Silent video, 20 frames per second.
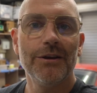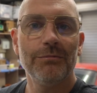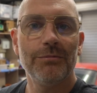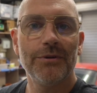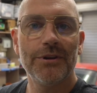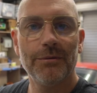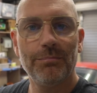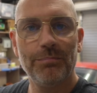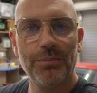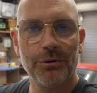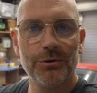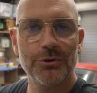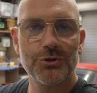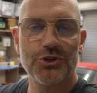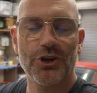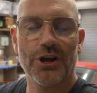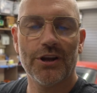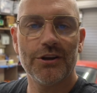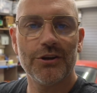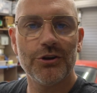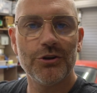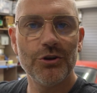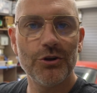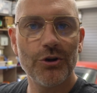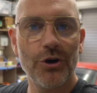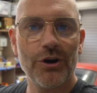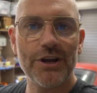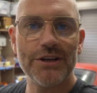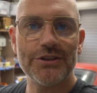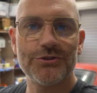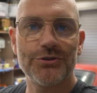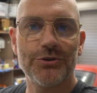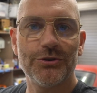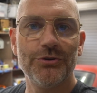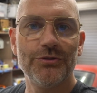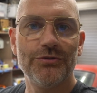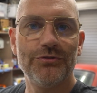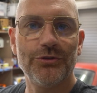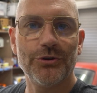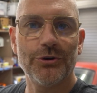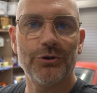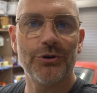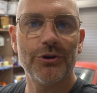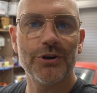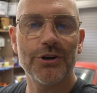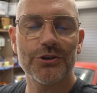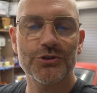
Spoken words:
with a Porsche 924